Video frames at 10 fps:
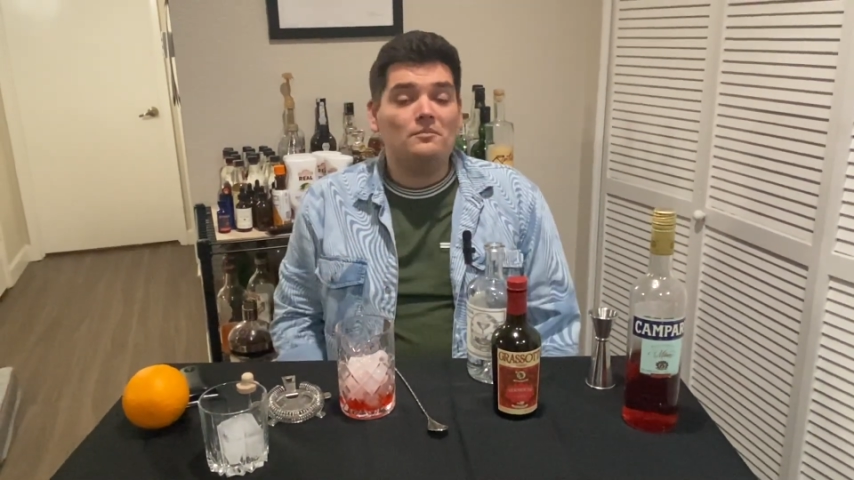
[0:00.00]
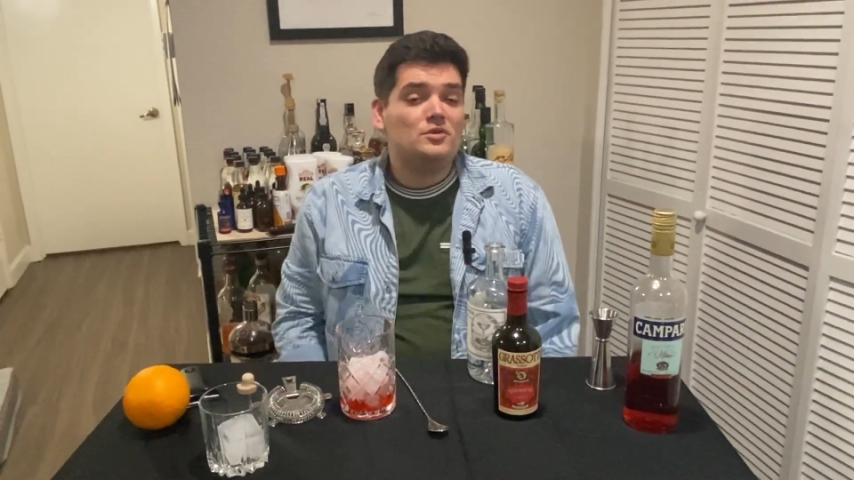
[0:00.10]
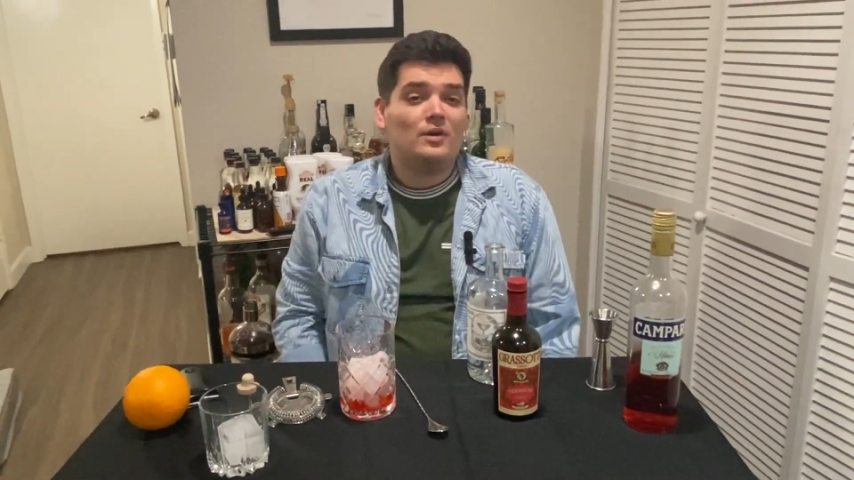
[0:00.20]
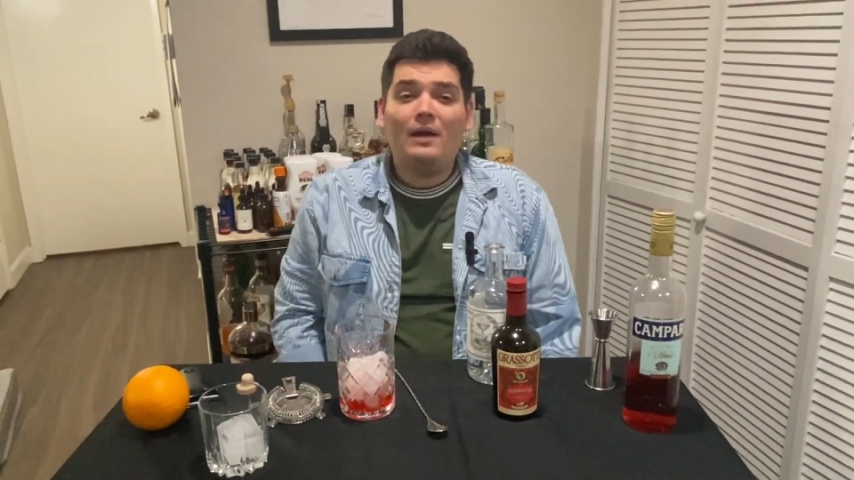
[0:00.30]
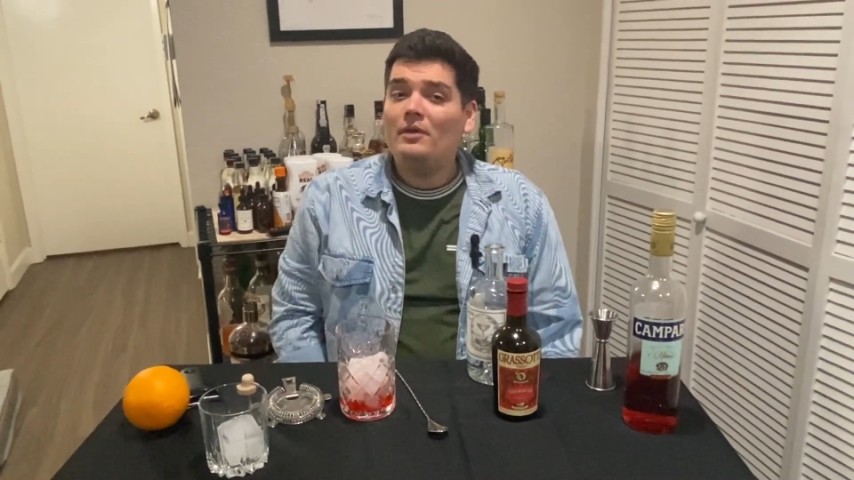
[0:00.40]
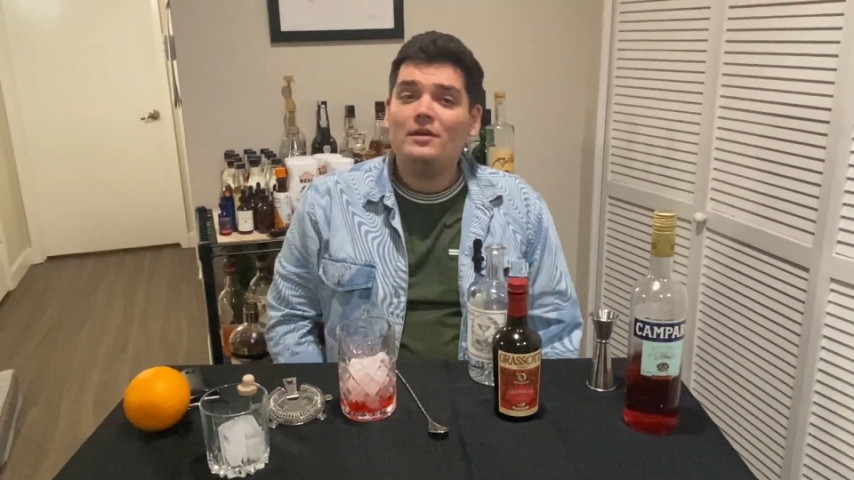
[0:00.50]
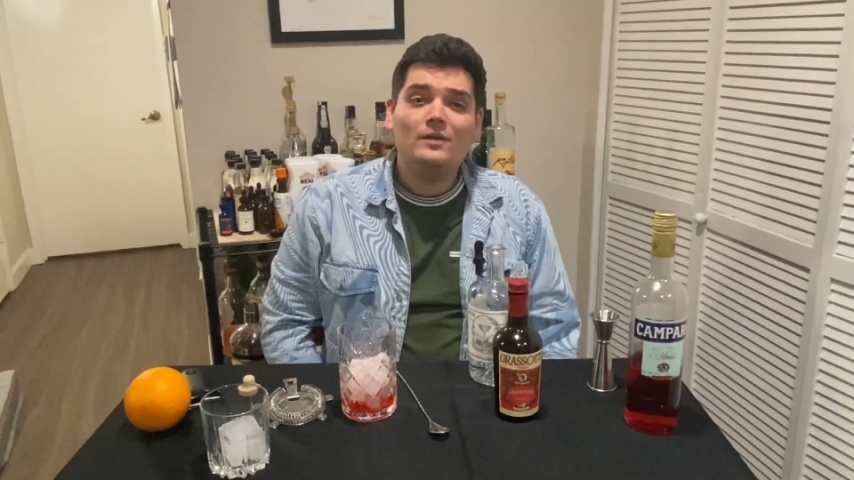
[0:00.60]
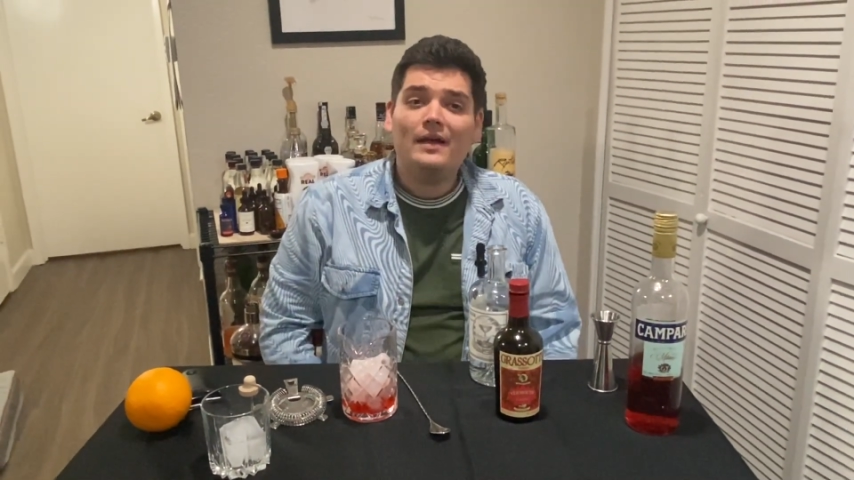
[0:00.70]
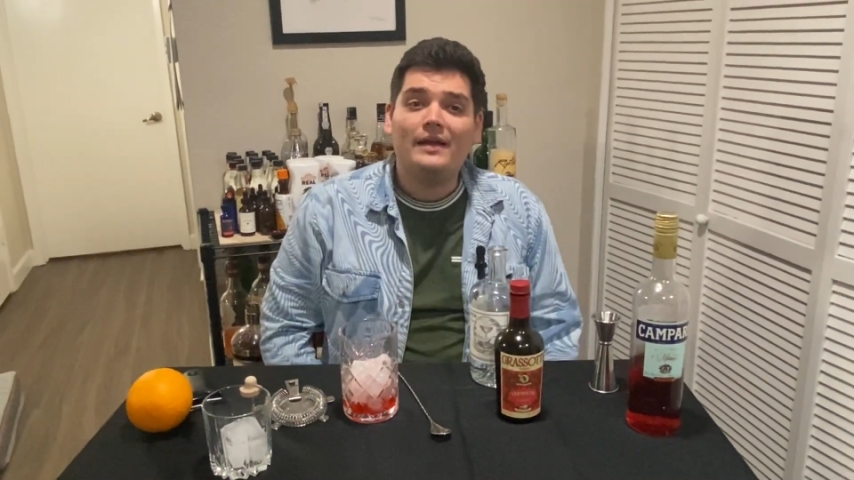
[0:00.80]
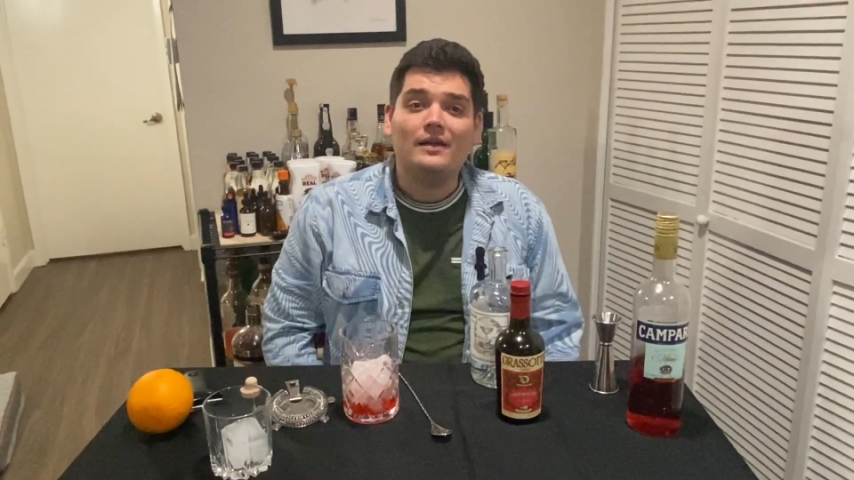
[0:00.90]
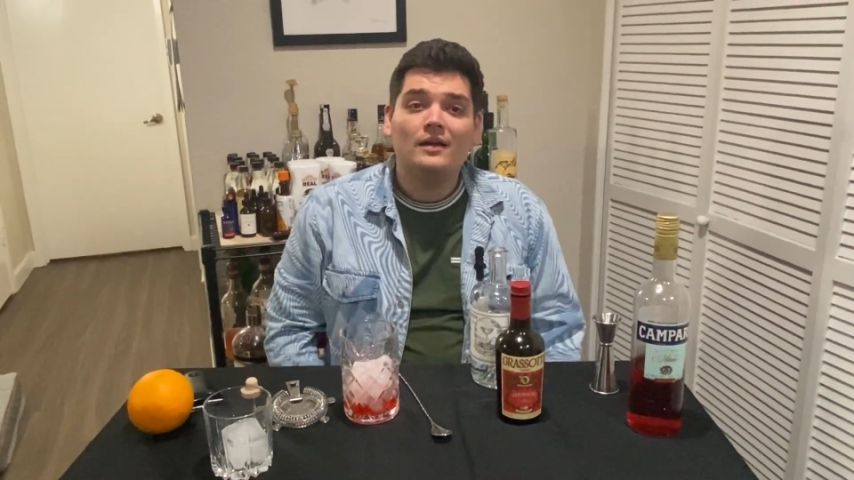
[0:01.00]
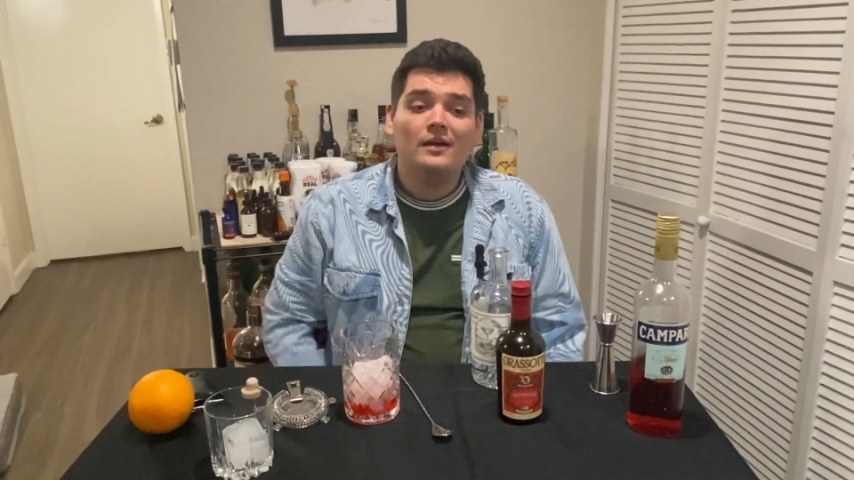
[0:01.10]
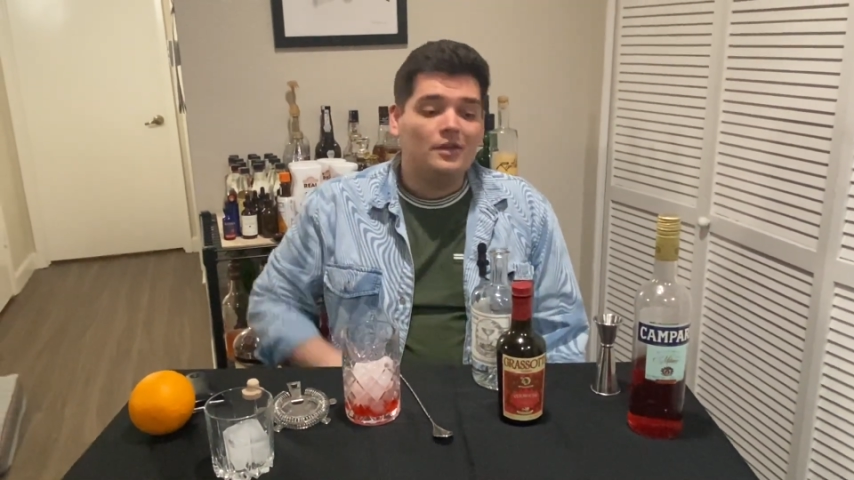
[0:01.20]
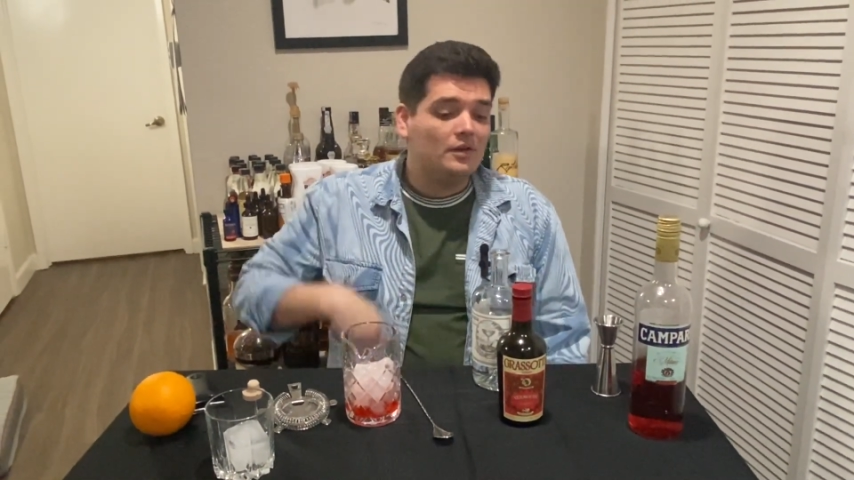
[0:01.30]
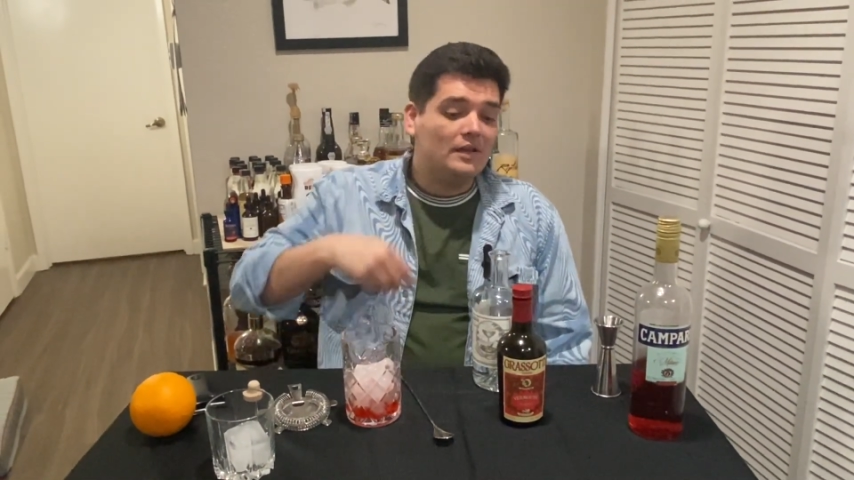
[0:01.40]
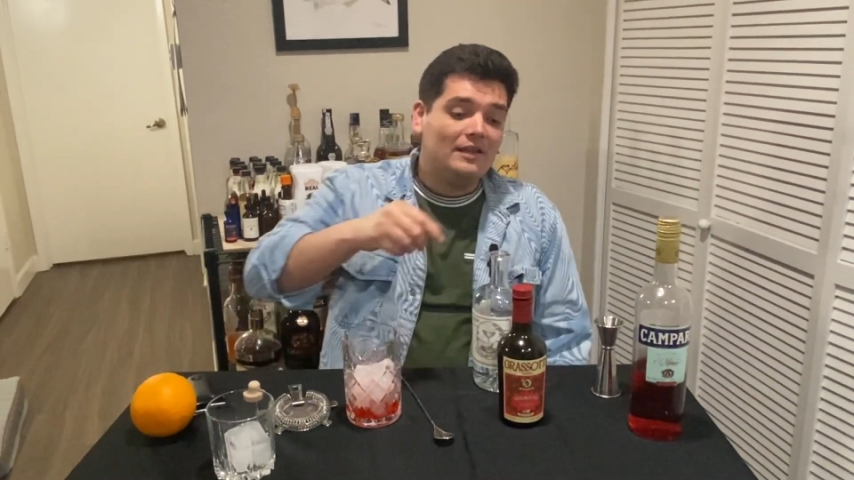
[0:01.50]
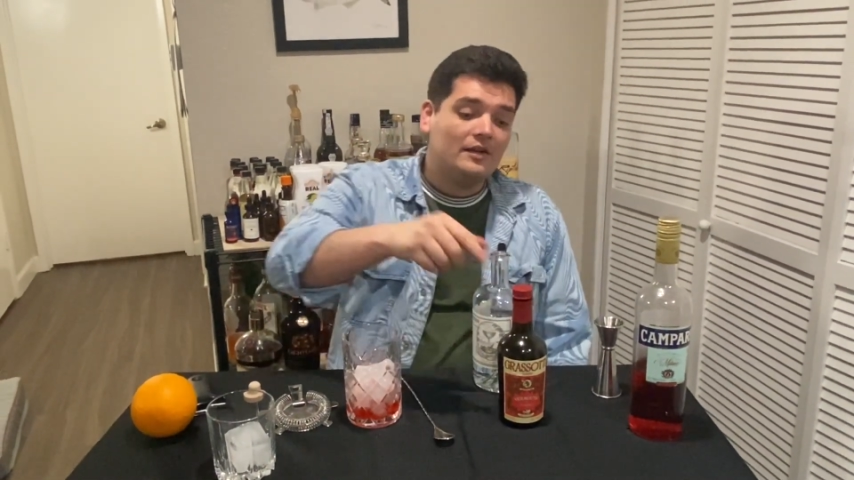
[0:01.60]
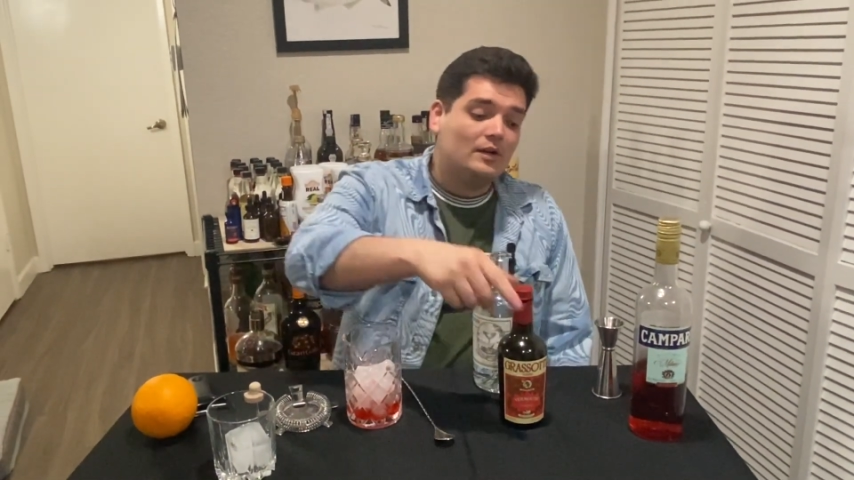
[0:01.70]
Try what you like. You can either